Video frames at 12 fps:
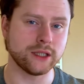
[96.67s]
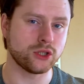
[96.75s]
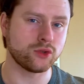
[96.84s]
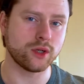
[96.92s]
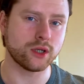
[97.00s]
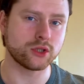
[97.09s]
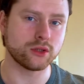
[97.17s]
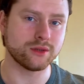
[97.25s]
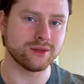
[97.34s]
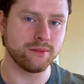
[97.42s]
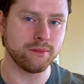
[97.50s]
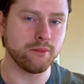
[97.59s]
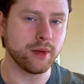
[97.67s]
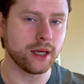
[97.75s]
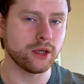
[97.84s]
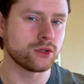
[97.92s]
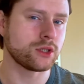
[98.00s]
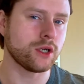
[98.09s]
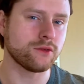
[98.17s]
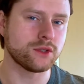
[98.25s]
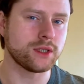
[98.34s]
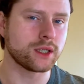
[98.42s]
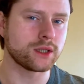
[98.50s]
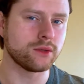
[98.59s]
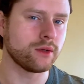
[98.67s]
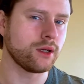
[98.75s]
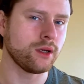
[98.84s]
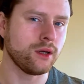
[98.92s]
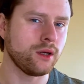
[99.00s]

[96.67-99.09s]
structure and make yourself stick to it.